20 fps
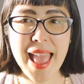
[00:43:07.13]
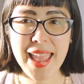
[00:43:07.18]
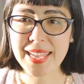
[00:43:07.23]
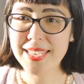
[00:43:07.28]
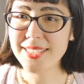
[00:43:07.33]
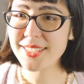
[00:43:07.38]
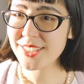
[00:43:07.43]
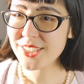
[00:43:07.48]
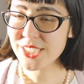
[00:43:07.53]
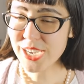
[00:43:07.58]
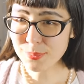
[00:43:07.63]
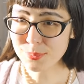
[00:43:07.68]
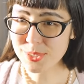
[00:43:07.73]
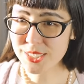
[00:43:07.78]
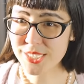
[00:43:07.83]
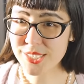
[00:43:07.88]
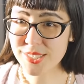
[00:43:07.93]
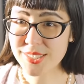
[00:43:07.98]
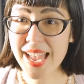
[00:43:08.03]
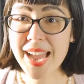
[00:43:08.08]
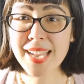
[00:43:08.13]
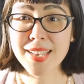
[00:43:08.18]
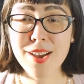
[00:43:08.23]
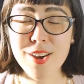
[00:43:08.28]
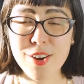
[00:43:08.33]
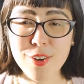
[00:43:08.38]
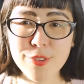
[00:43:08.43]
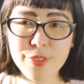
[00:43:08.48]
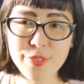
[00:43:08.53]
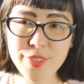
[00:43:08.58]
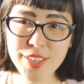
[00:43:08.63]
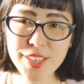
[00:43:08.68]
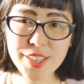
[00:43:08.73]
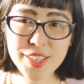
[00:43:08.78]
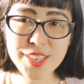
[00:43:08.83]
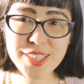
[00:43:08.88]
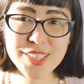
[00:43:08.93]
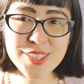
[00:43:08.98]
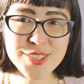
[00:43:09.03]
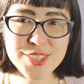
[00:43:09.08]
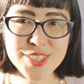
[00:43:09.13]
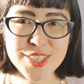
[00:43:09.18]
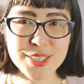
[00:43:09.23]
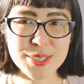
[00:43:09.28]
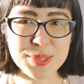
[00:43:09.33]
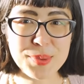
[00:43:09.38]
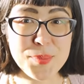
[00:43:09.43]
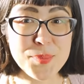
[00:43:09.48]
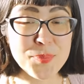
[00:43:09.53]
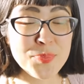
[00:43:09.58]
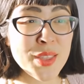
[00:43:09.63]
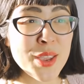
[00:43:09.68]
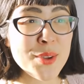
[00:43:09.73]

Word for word: eight chapters and half of a conclusion,